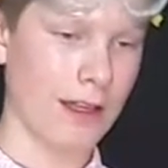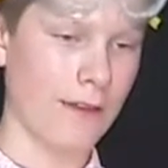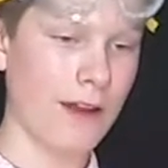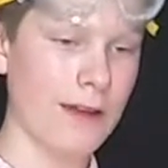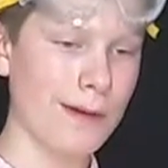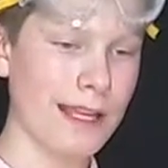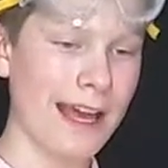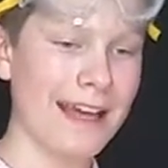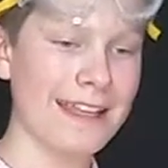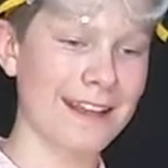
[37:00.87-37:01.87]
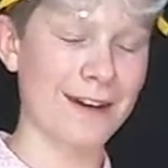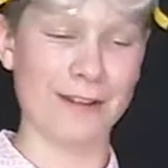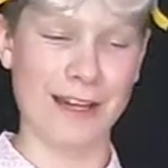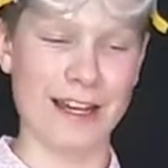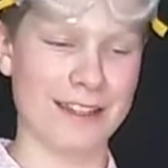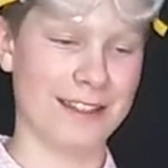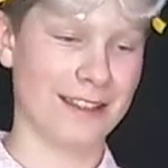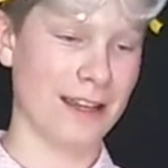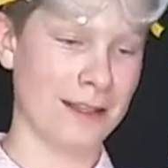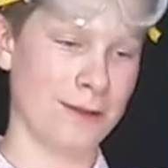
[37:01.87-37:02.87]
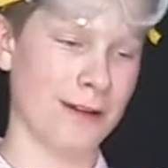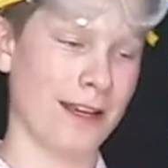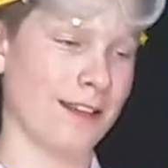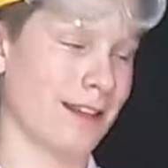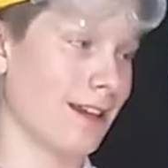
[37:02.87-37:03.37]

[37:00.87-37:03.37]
If anybody has, oh yes, that's right.